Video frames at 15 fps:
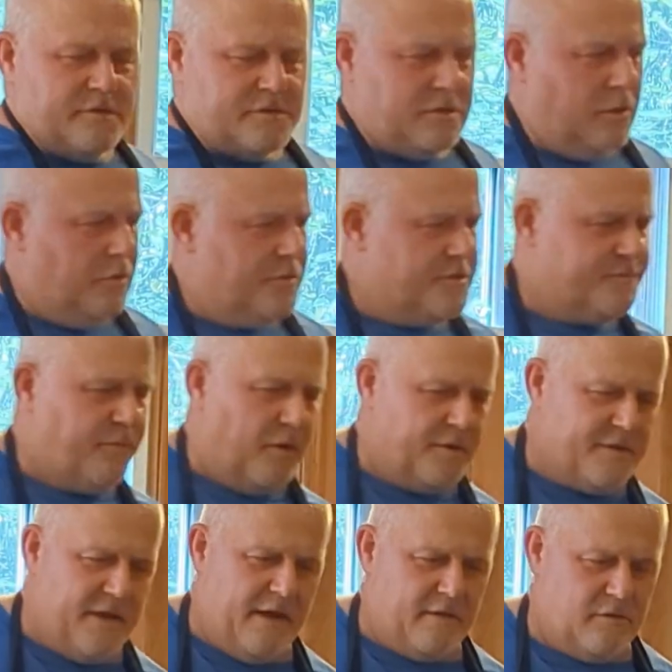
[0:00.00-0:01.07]
to slow this part
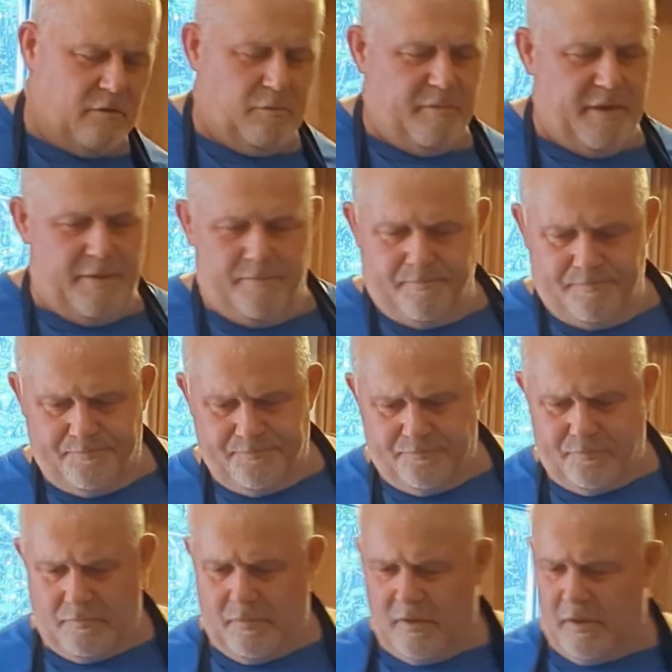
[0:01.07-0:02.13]
down a little bit.
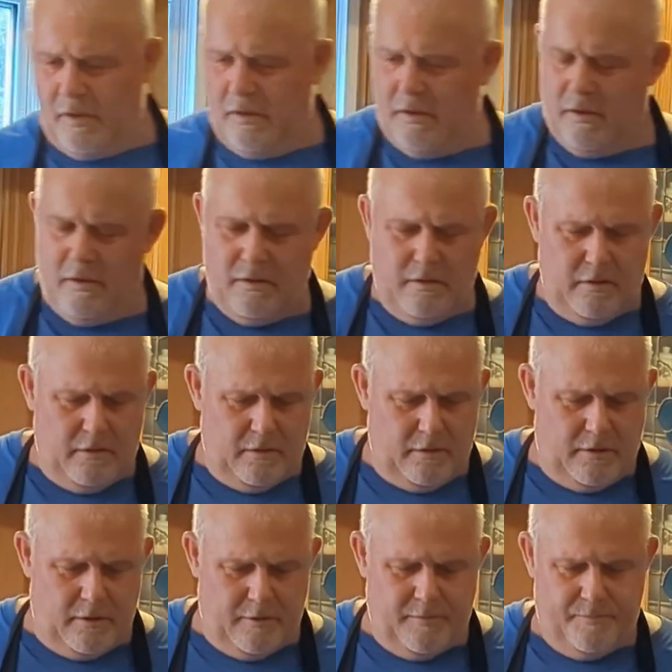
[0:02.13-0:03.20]

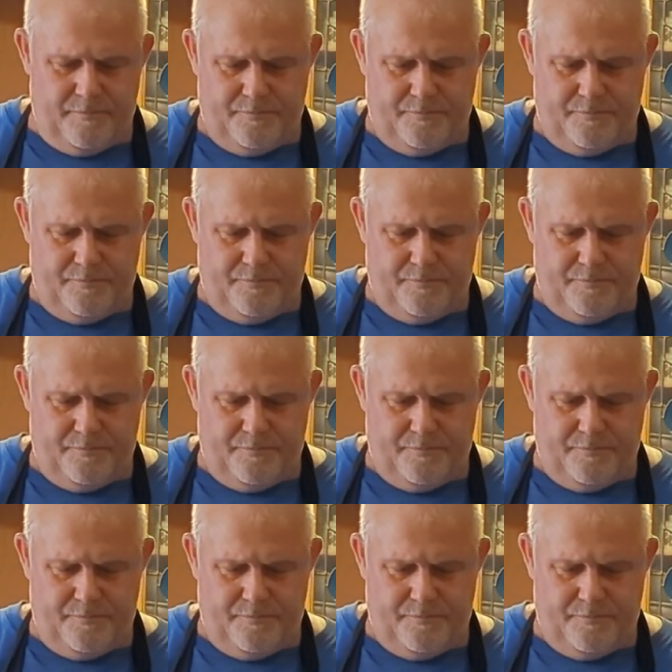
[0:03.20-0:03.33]
Go